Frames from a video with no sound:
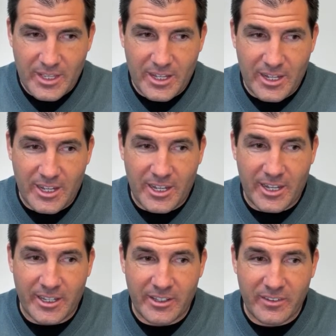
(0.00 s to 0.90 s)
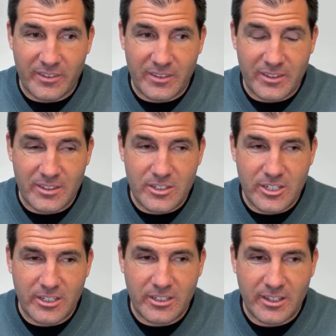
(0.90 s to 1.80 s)
Uh,
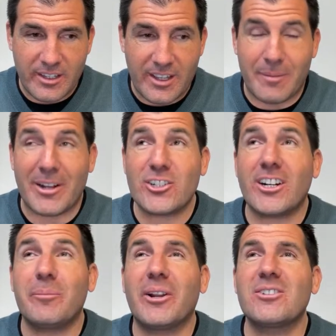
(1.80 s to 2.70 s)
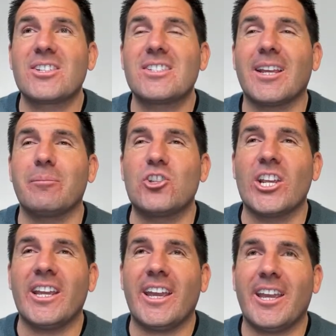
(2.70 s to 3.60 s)
I'm not sure how to pronounce this name.
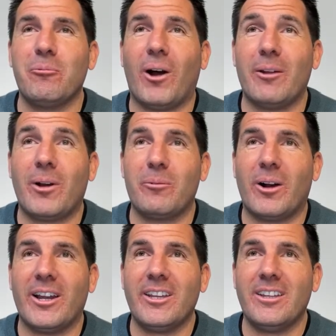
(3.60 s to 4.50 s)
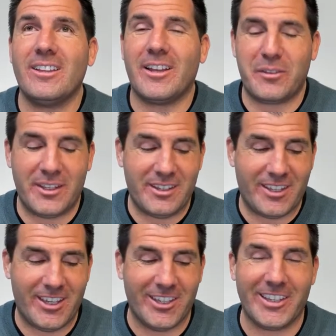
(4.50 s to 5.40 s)
J A Y Y Y, I think.
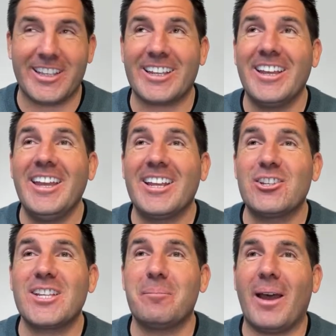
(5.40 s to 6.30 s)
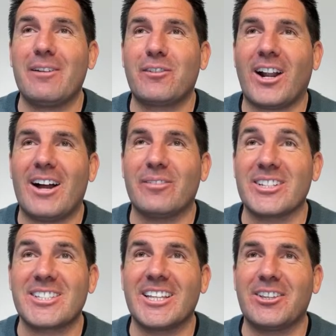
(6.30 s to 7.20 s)
You said Matt for
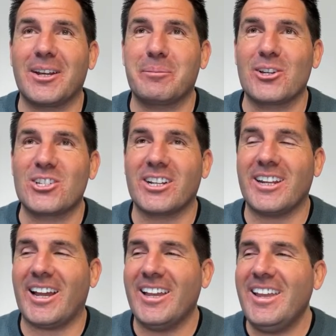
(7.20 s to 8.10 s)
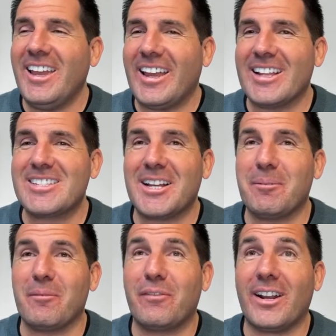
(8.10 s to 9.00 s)
office. Thank you. I appreciate it. Yeah, it's
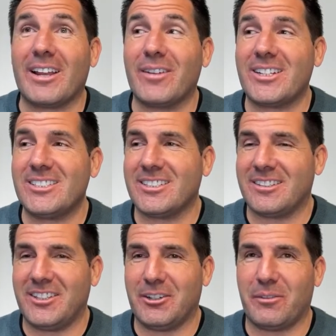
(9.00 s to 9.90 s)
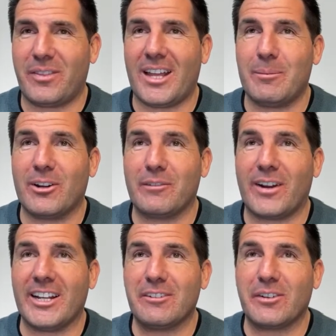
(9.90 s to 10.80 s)
um funny. I've actually, you know, thought about a
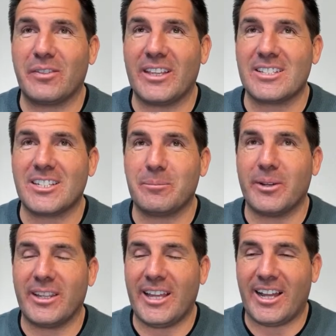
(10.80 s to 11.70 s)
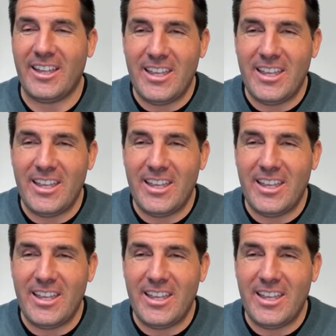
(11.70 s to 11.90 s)
variety of different things here, but yeah.